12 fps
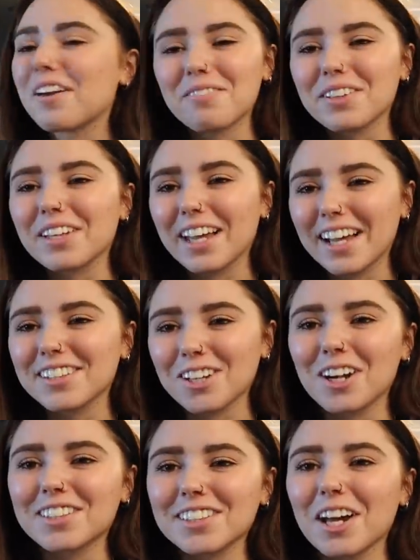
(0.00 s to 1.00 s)
I feel like I
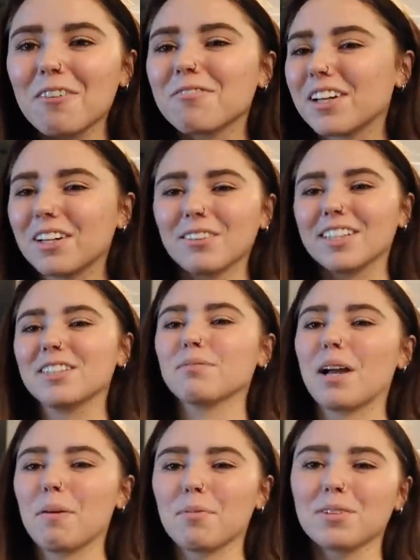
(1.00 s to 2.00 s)
talked enough. I don't need to
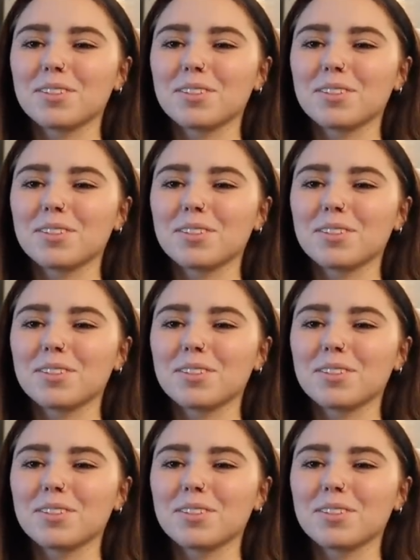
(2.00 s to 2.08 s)
ramble.